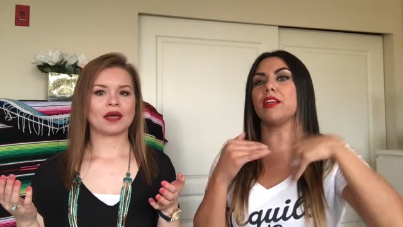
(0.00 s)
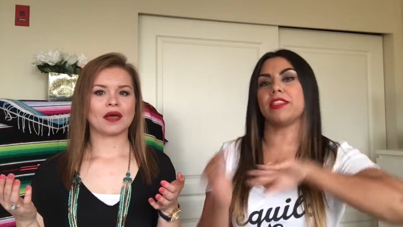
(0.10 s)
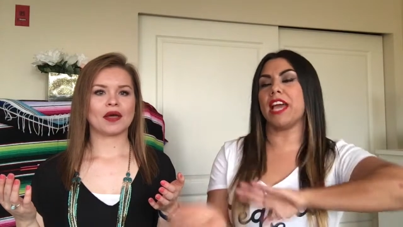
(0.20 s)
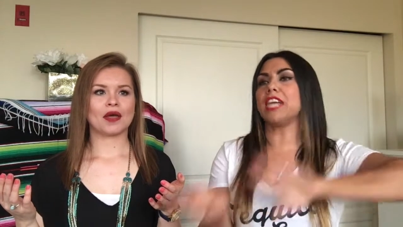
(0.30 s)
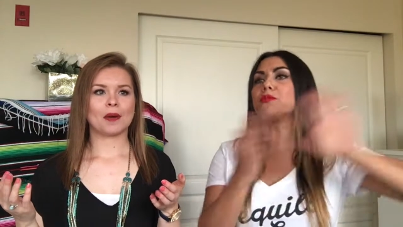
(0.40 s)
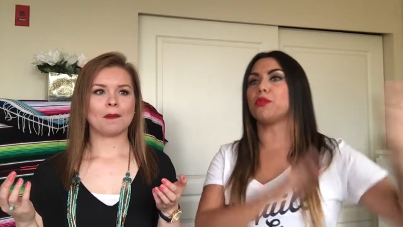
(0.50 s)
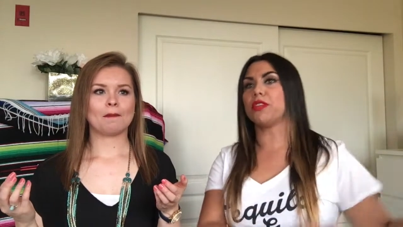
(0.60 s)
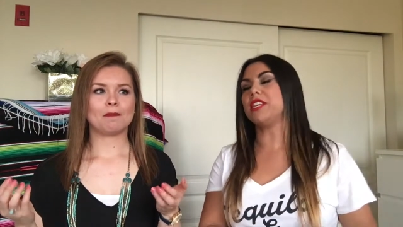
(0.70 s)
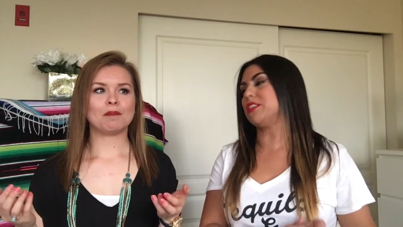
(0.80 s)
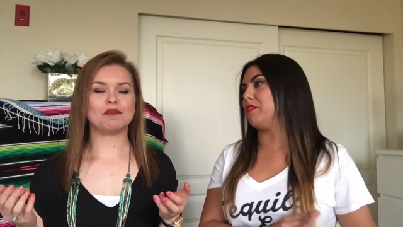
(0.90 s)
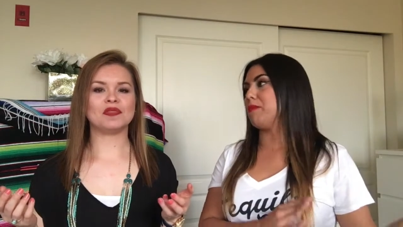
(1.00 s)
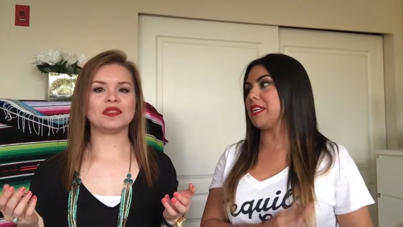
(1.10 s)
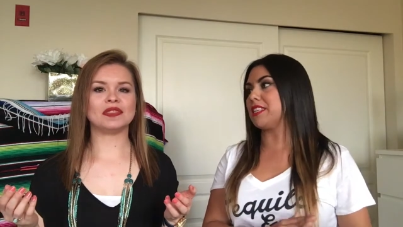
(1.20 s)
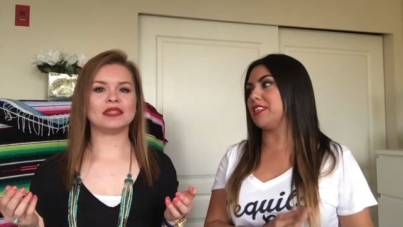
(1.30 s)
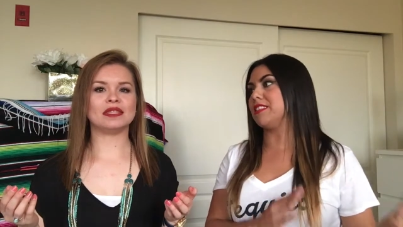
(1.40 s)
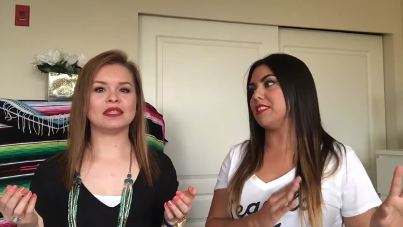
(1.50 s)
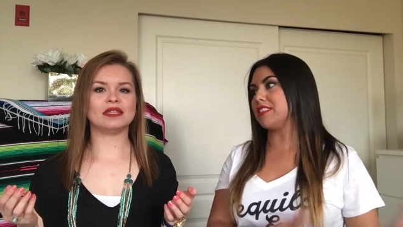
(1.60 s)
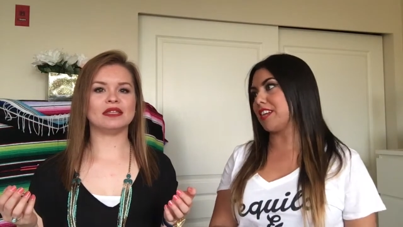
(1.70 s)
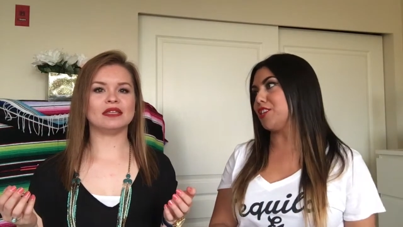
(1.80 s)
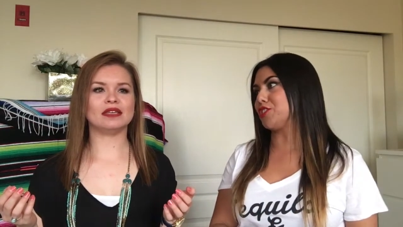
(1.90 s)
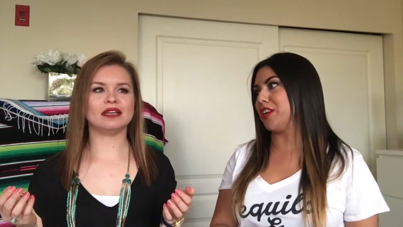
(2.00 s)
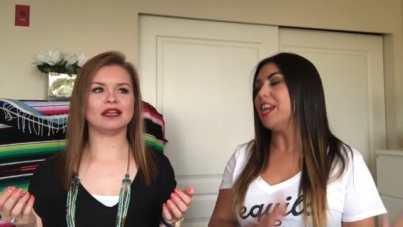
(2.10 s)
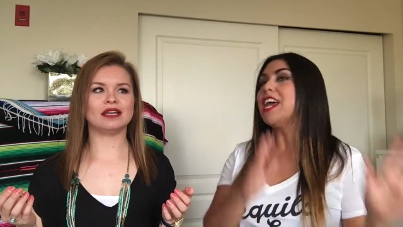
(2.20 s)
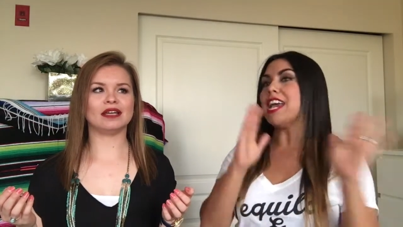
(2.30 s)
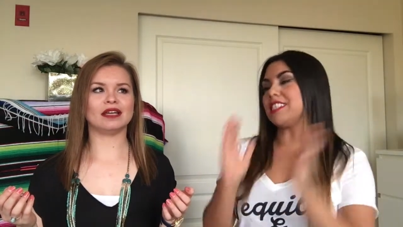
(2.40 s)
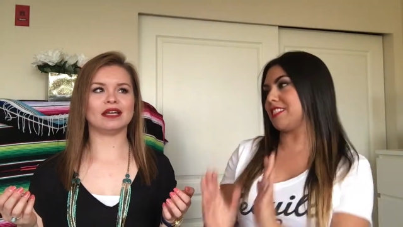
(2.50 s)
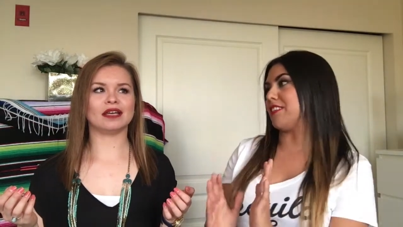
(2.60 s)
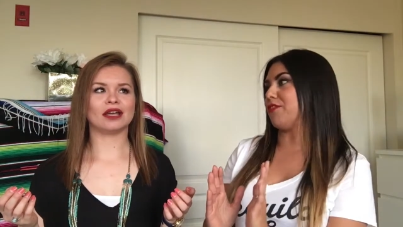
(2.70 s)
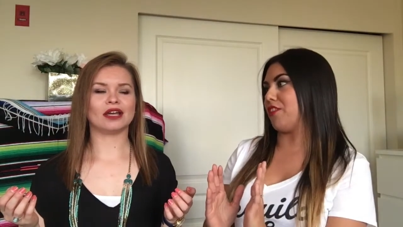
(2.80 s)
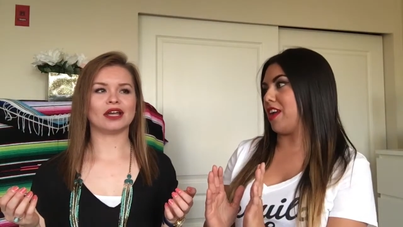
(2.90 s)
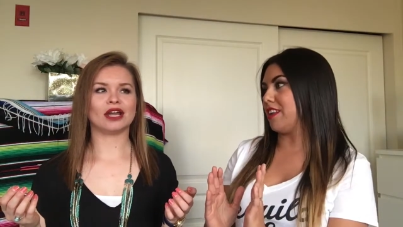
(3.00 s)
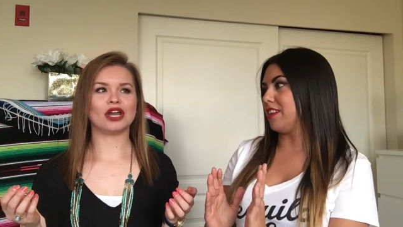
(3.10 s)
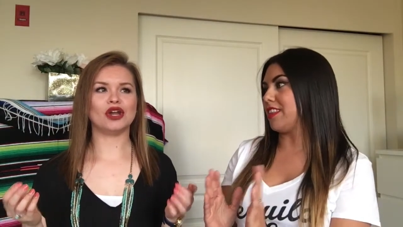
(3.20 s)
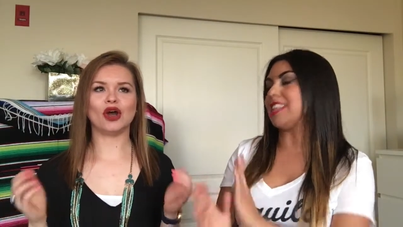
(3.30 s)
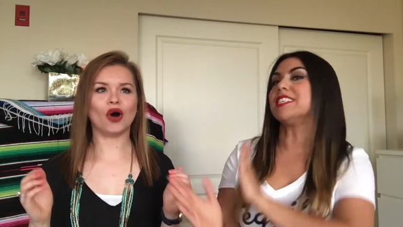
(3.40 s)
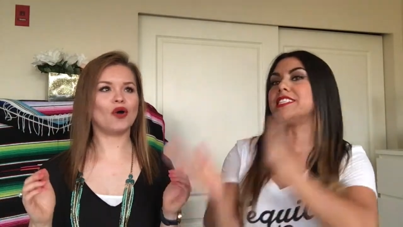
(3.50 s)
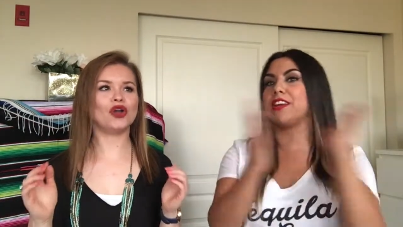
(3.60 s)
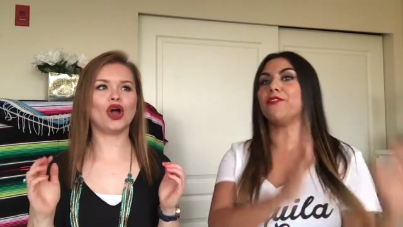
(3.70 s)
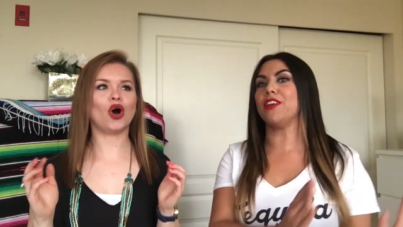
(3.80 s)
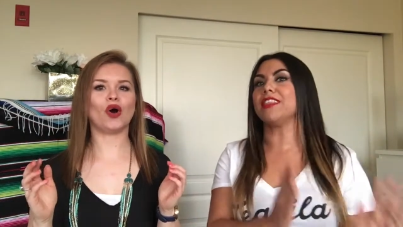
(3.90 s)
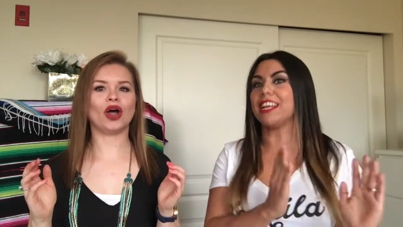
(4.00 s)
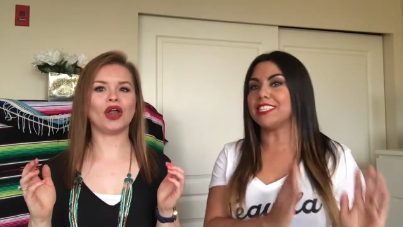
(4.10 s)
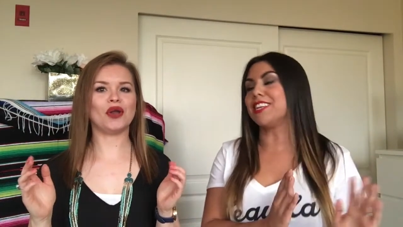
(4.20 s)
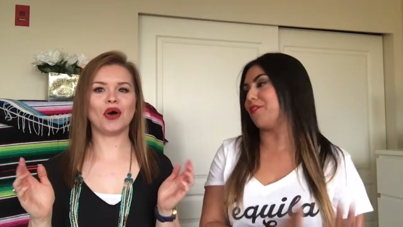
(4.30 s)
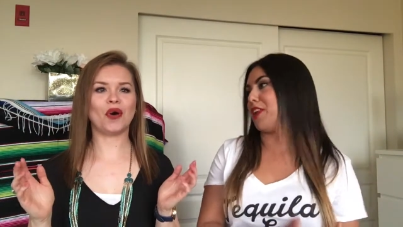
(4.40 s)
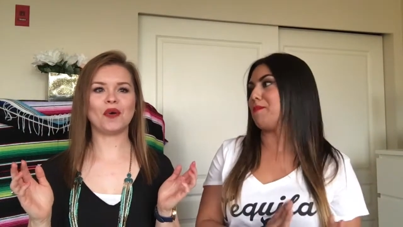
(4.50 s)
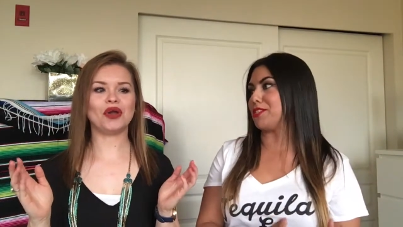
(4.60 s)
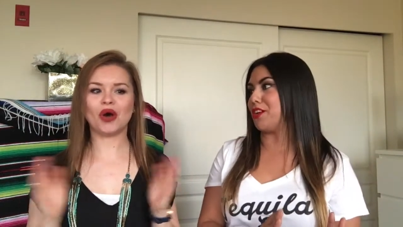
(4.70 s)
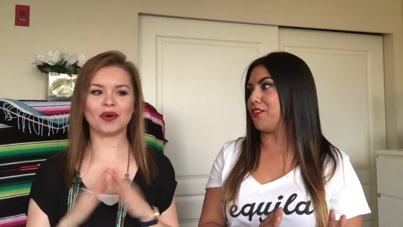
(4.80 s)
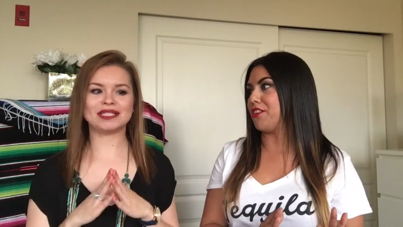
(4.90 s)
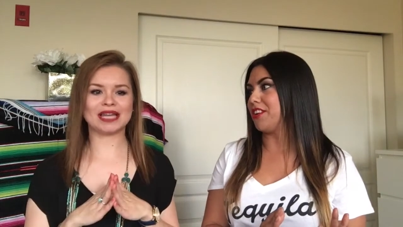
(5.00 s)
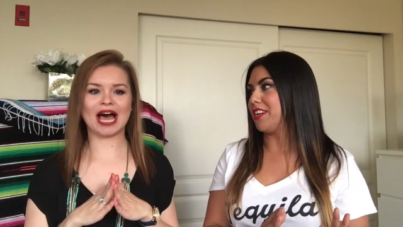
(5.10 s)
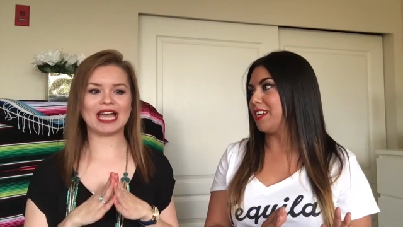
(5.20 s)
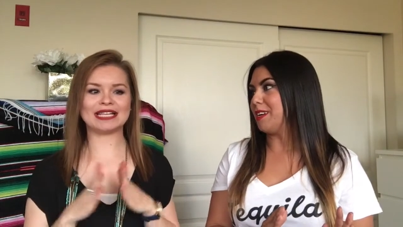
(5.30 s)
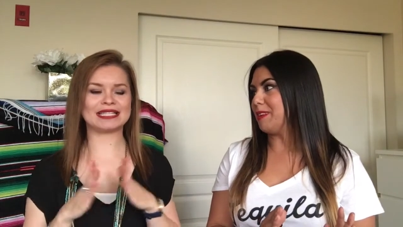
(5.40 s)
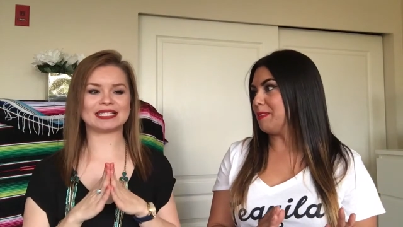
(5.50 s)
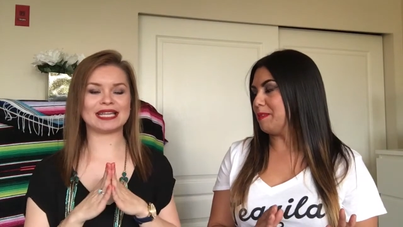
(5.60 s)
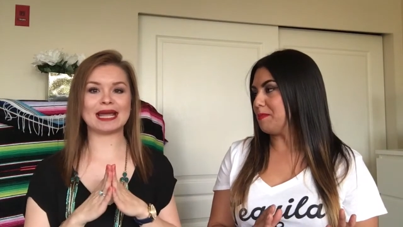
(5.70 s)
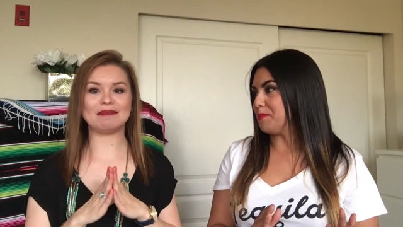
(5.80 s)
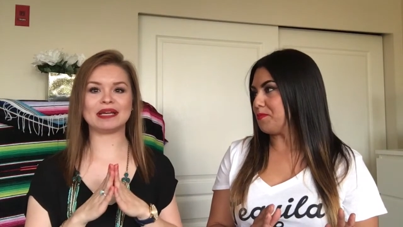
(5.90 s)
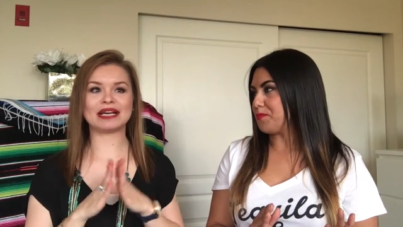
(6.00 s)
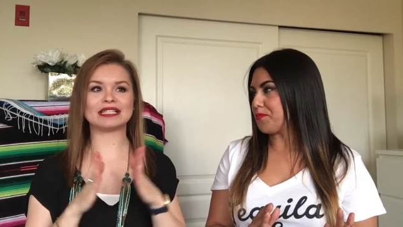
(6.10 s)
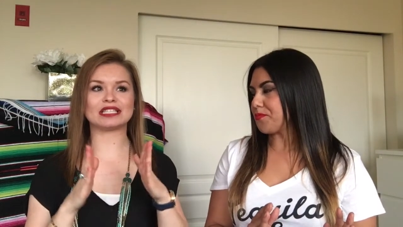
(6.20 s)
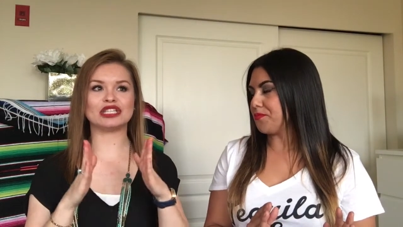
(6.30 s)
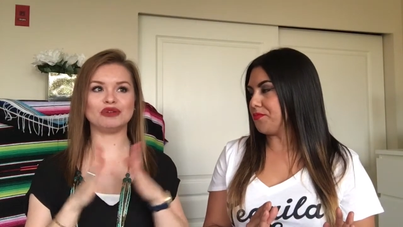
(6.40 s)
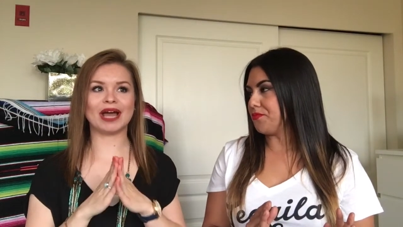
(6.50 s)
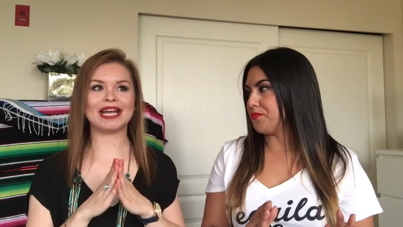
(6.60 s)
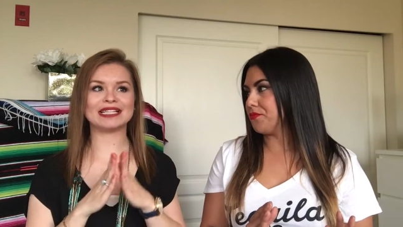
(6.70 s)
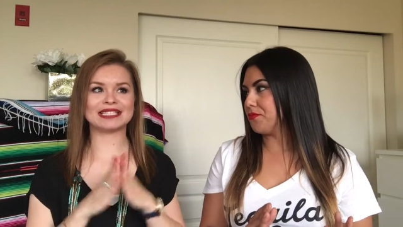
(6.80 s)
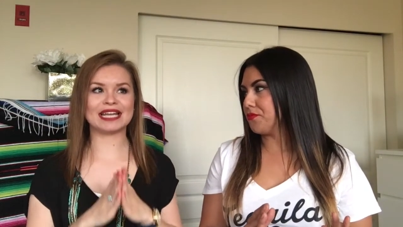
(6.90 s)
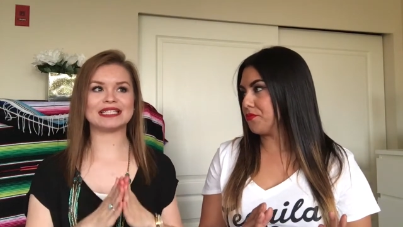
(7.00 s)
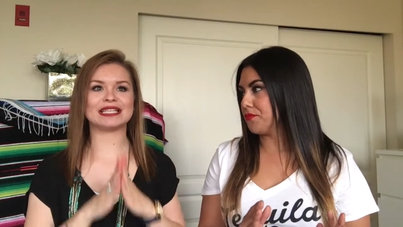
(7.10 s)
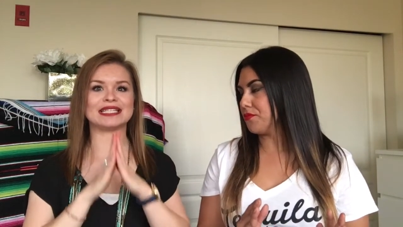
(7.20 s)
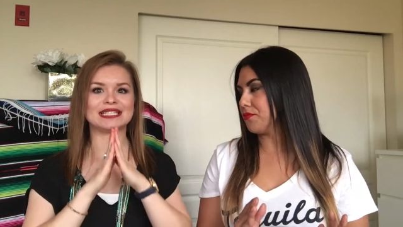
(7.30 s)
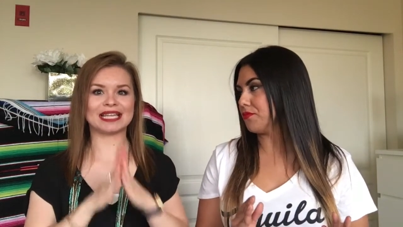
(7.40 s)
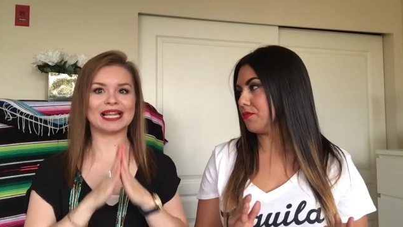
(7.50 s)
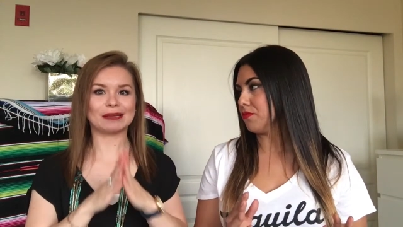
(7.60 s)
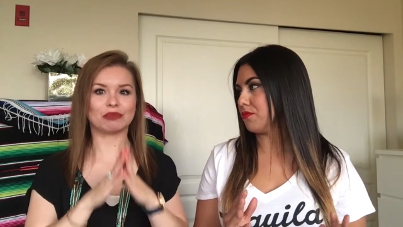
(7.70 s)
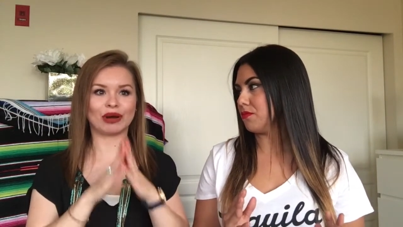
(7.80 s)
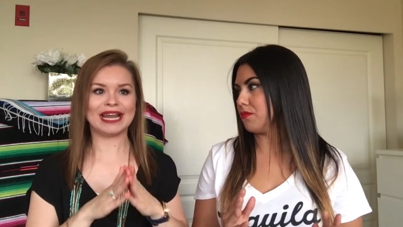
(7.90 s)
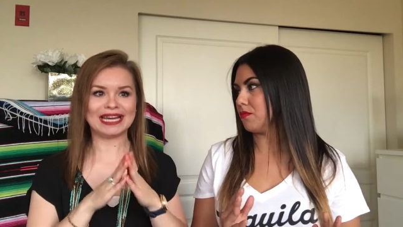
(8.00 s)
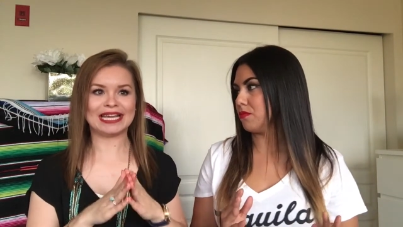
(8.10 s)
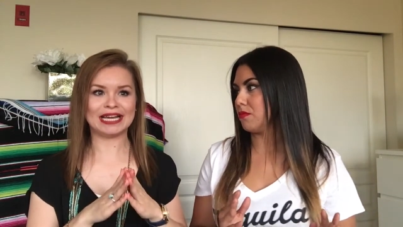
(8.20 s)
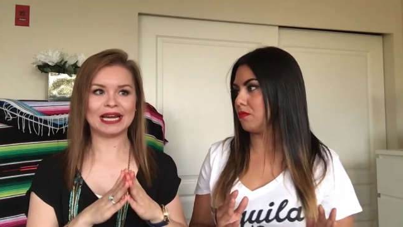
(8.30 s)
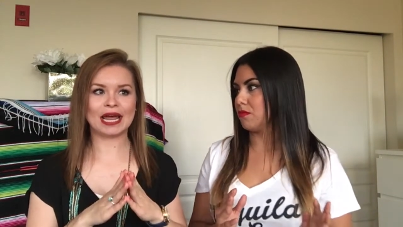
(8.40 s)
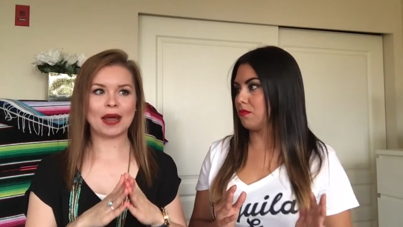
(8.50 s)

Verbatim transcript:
Speaker 1: the exploitation of Mexicans in this country is different.
Speaker 2: That's a different episode. No, it's not. It's the same, because the United States is celebrating